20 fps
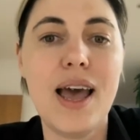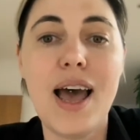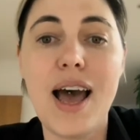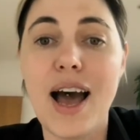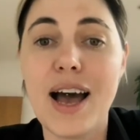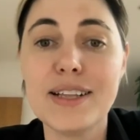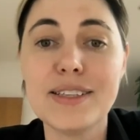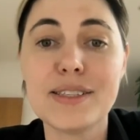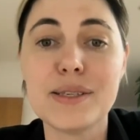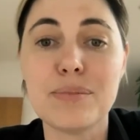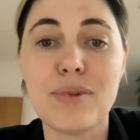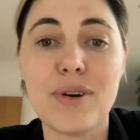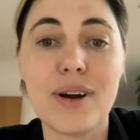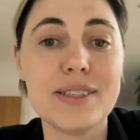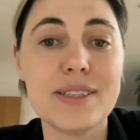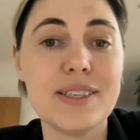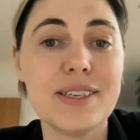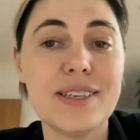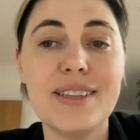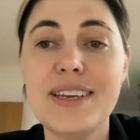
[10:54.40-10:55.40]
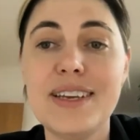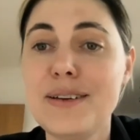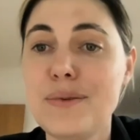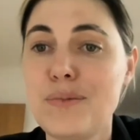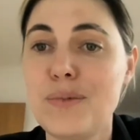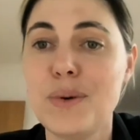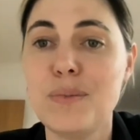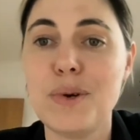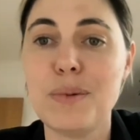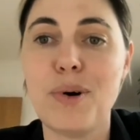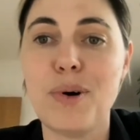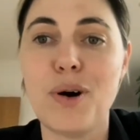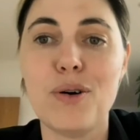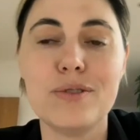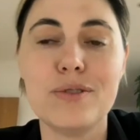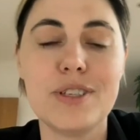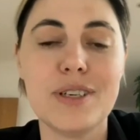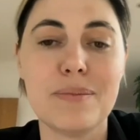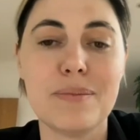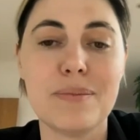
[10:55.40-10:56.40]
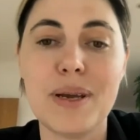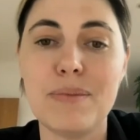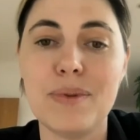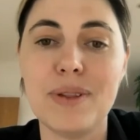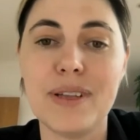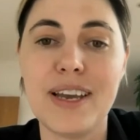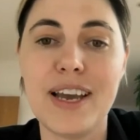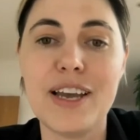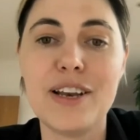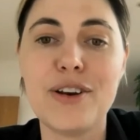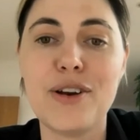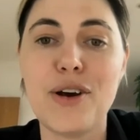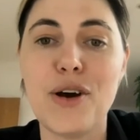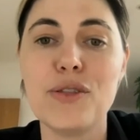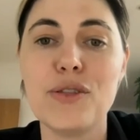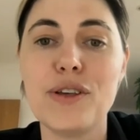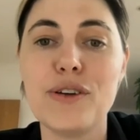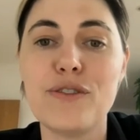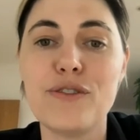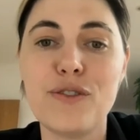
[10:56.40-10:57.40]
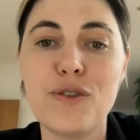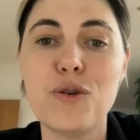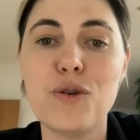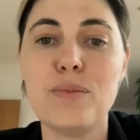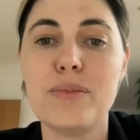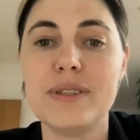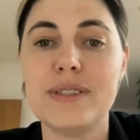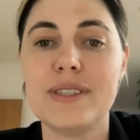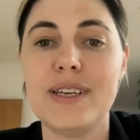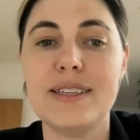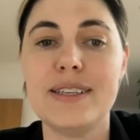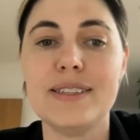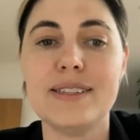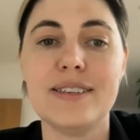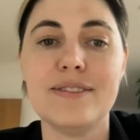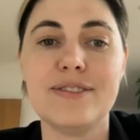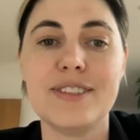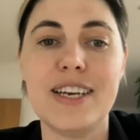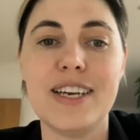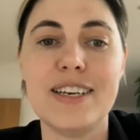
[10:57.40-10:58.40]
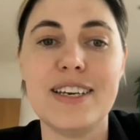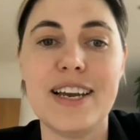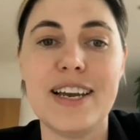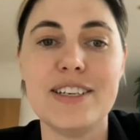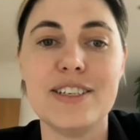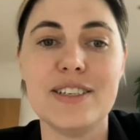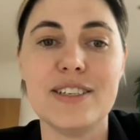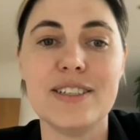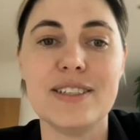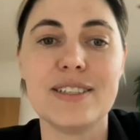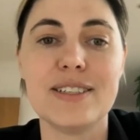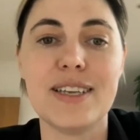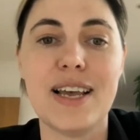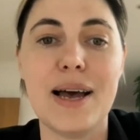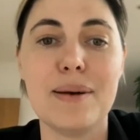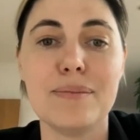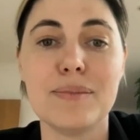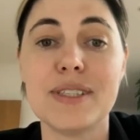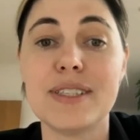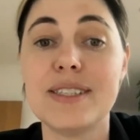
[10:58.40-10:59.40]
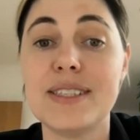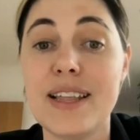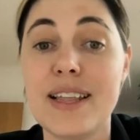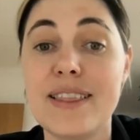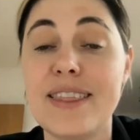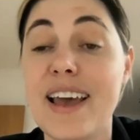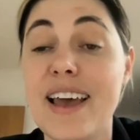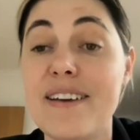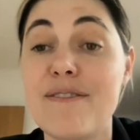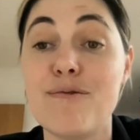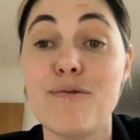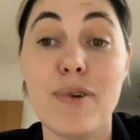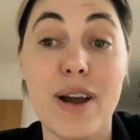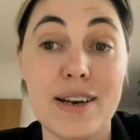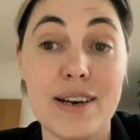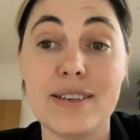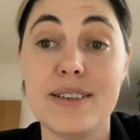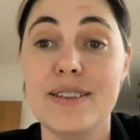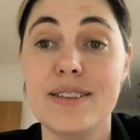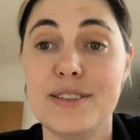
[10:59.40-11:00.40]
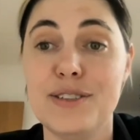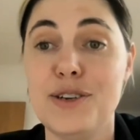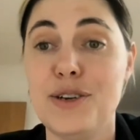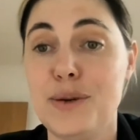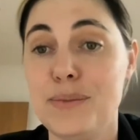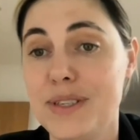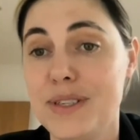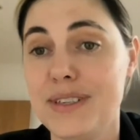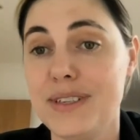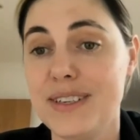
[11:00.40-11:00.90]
unsurprisingly when we polled young people again only 4% of teenagers um, said they read the terms and